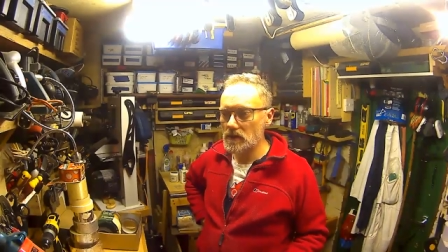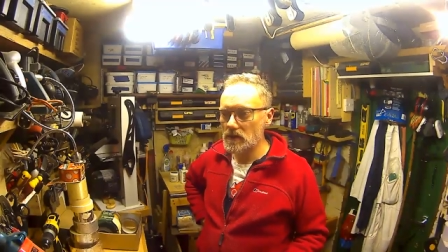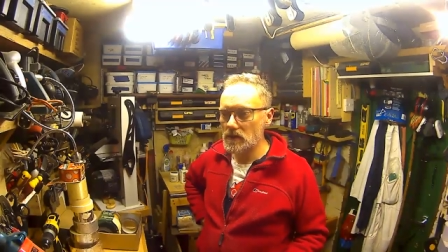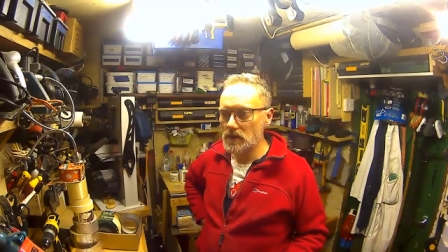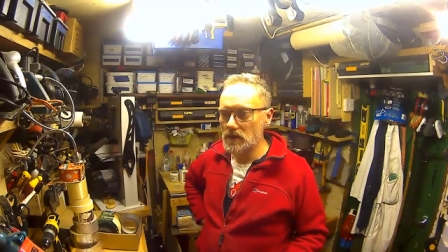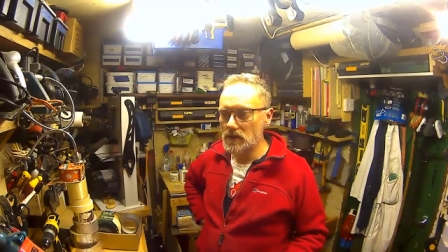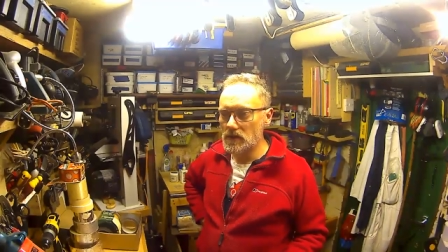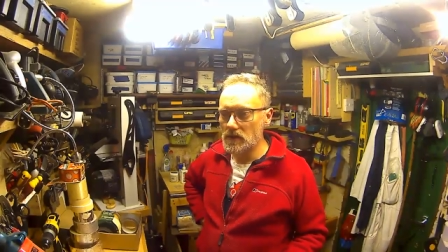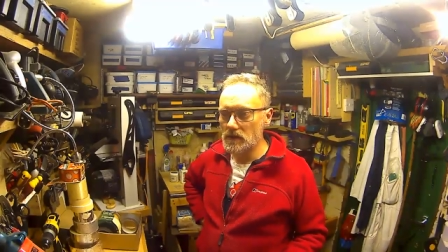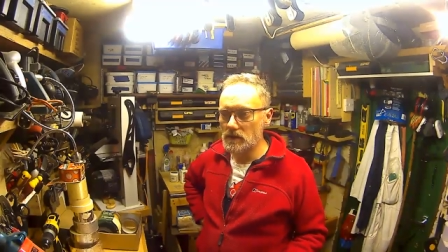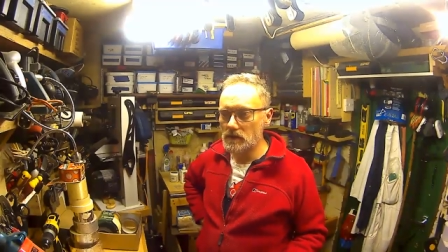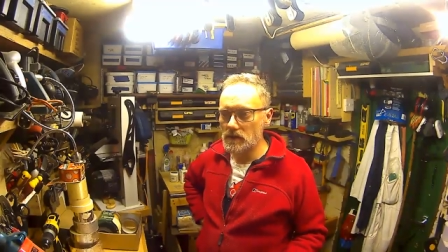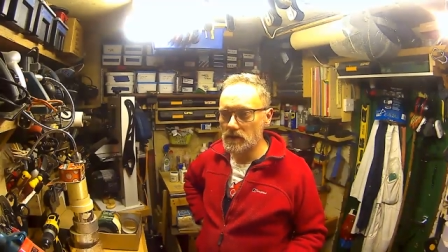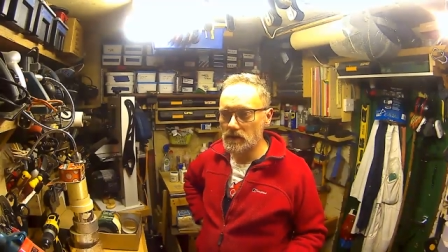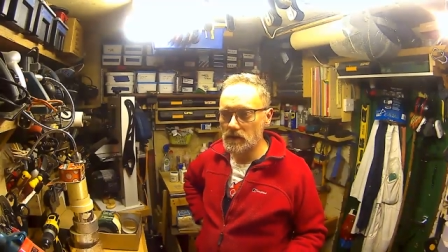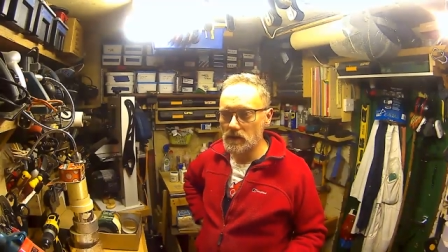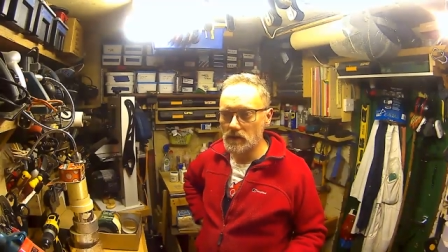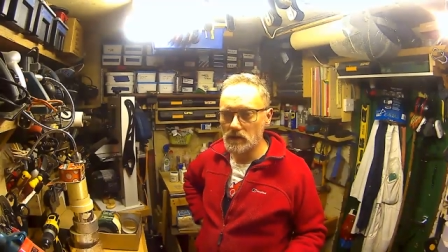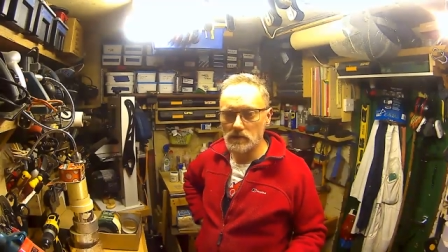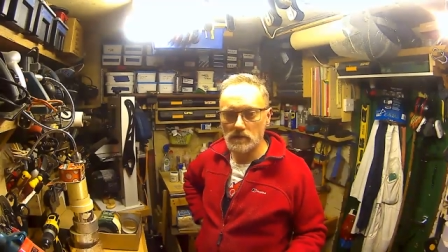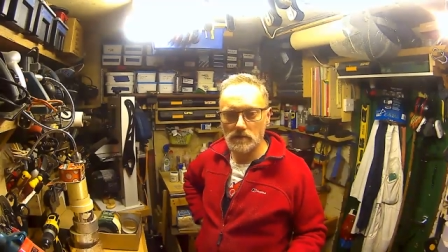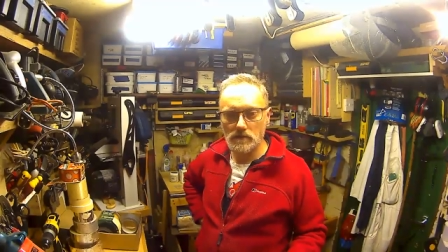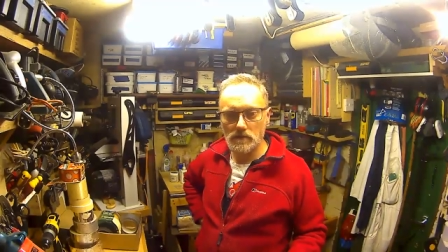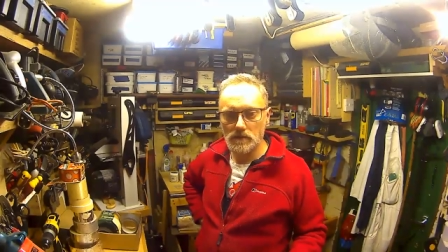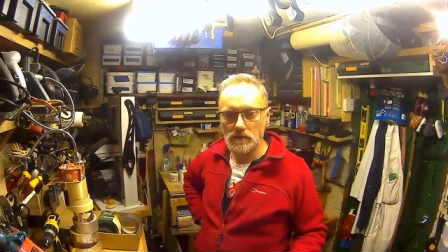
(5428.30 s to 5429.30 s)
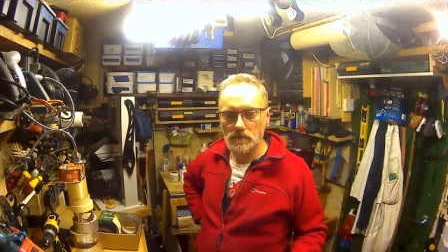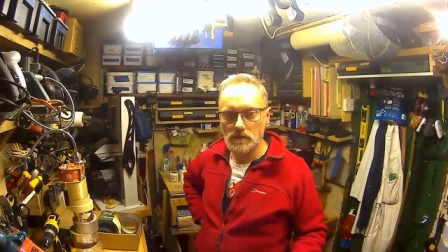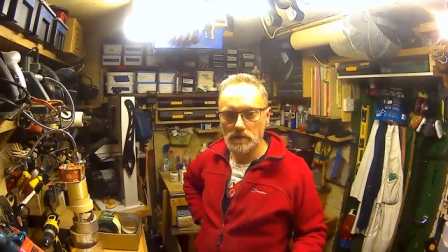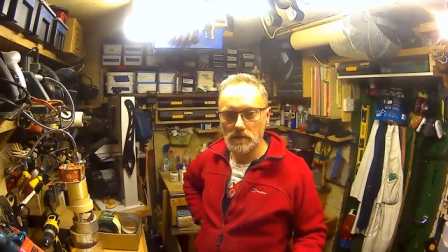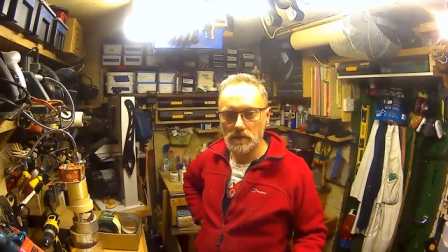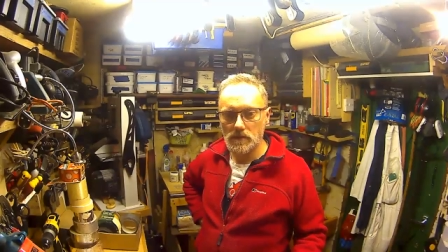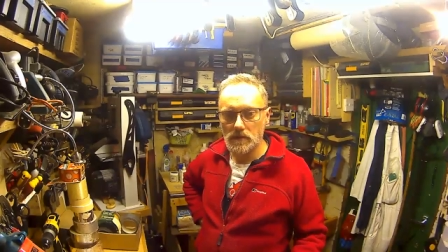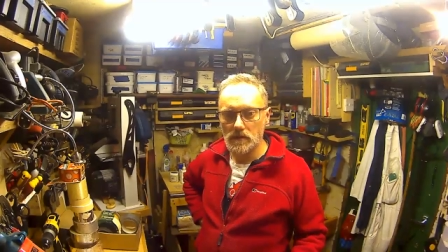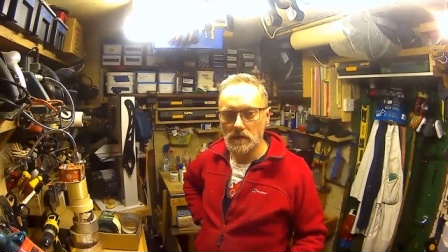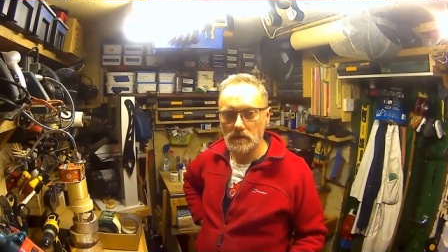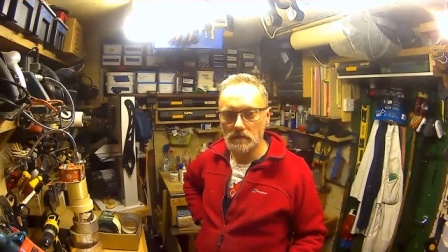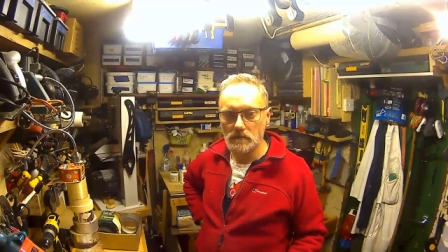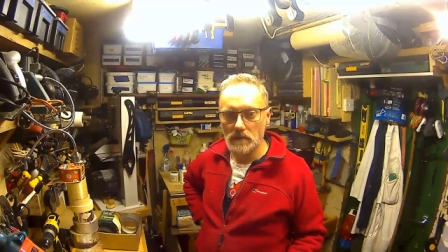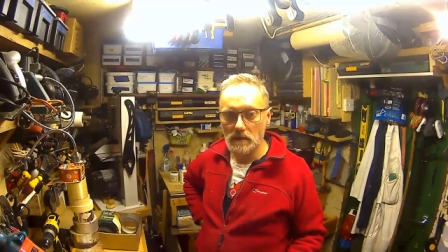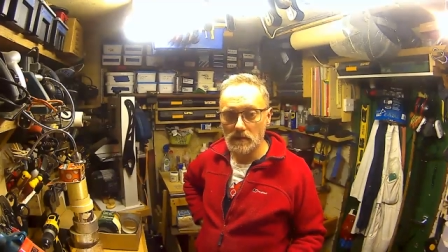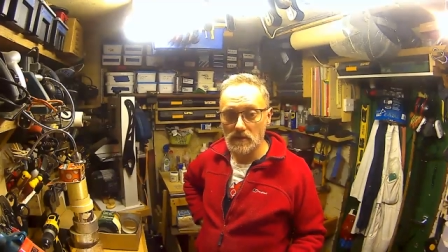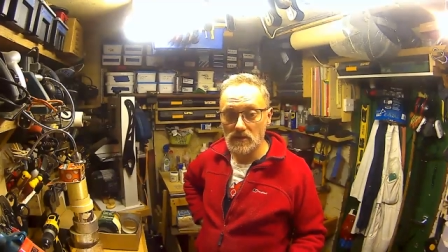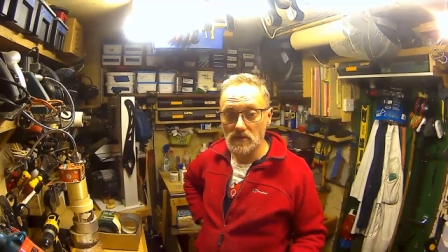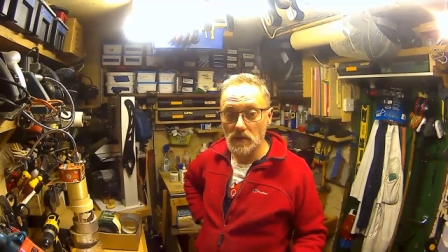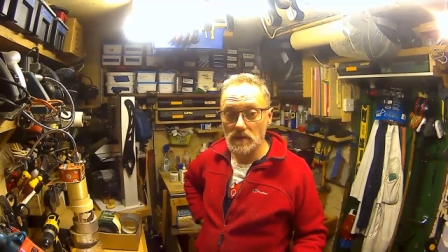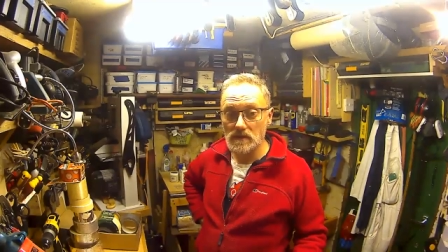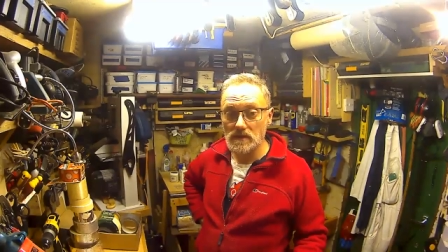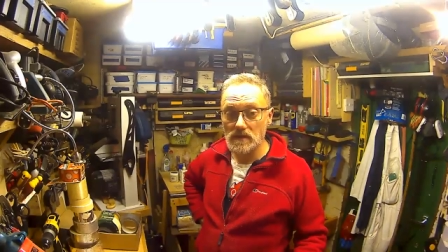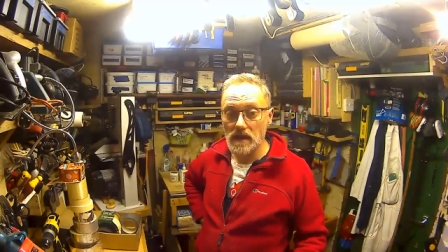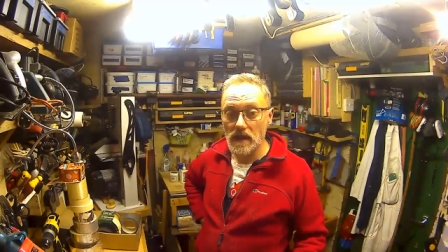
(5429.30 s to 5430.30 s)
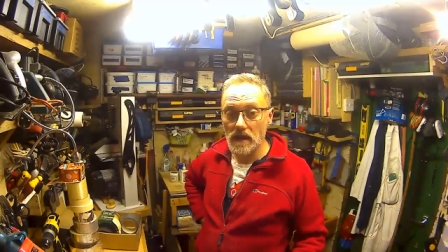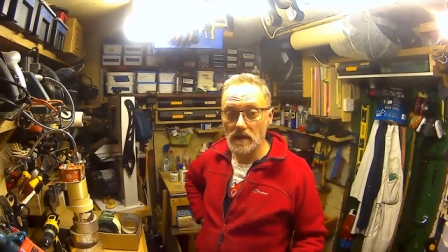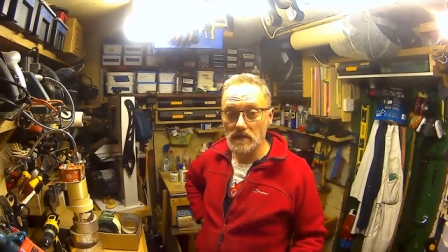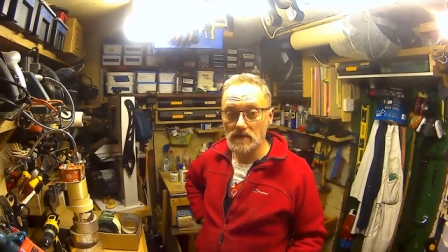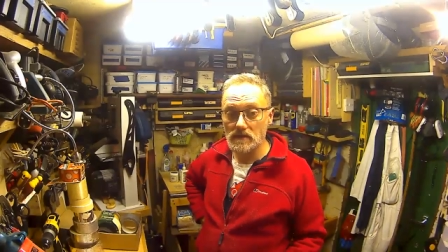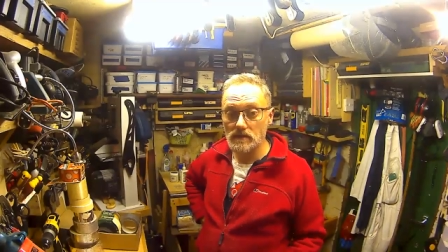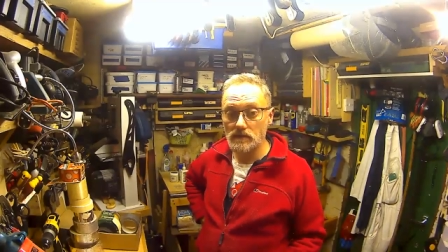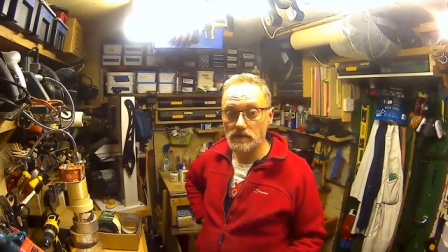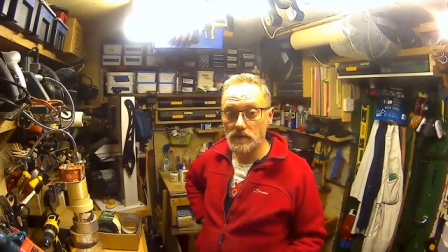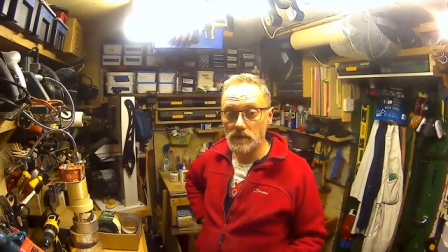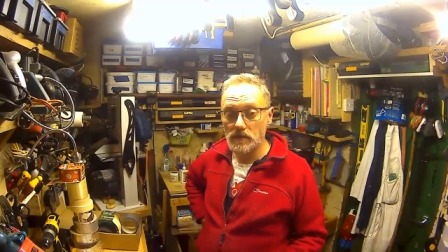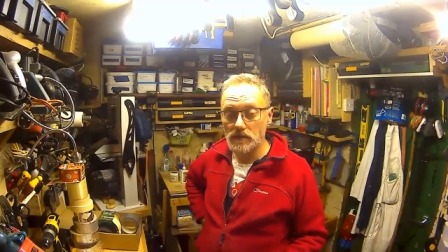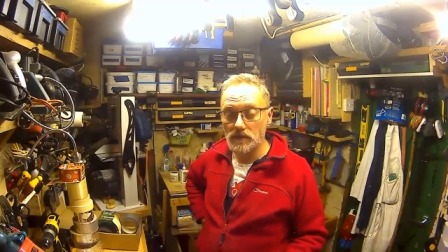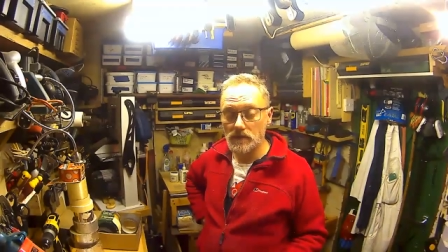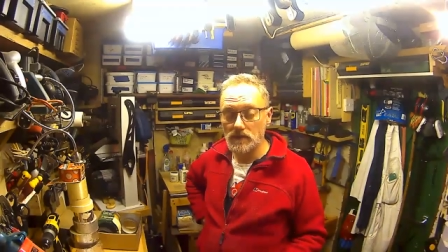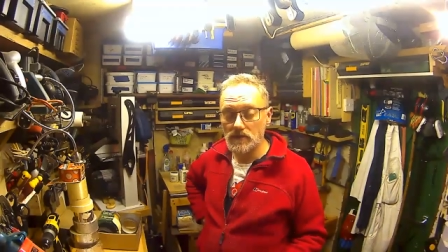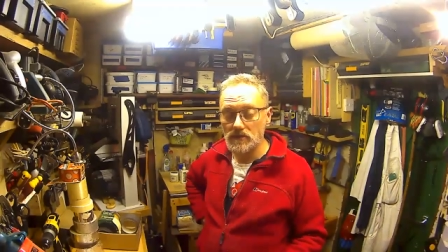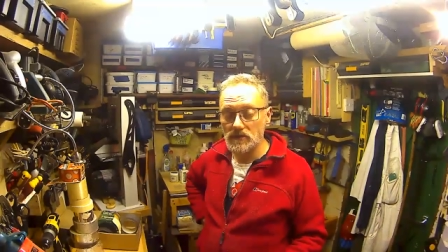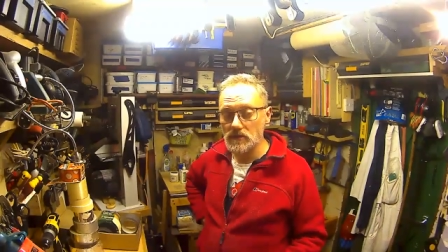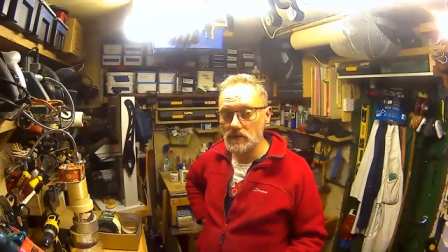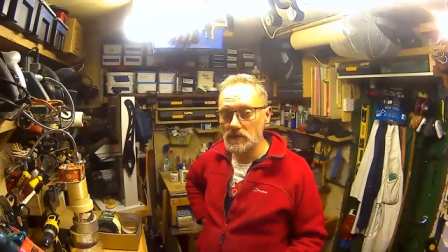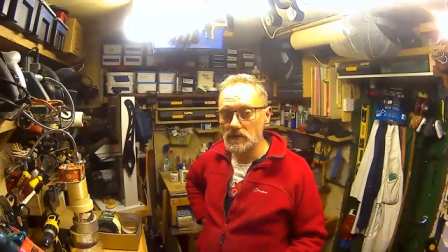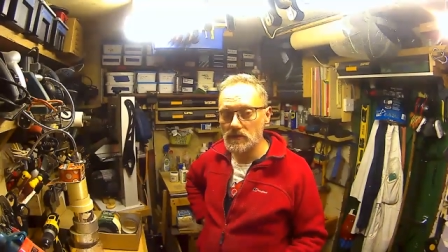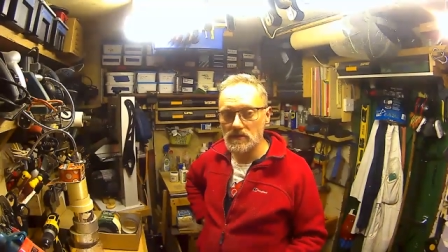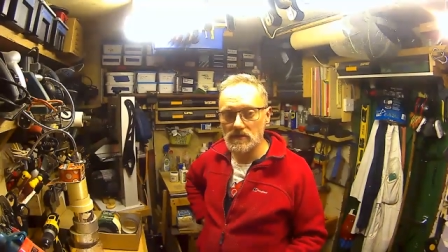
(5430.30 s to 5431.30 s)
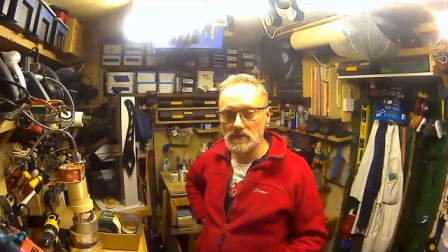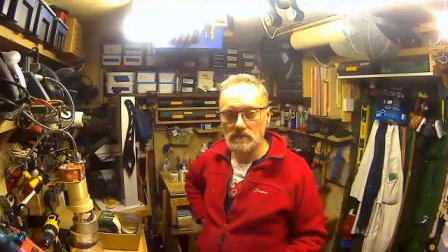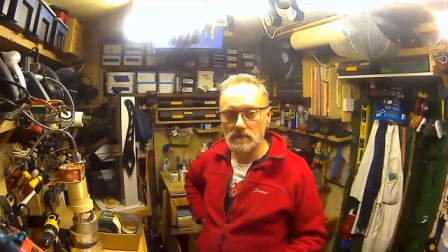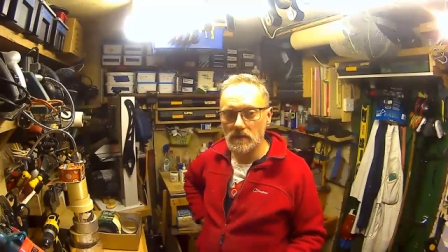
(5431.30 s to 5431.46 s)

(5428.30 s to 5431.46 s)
You've got maybe 20 hours in front of the students,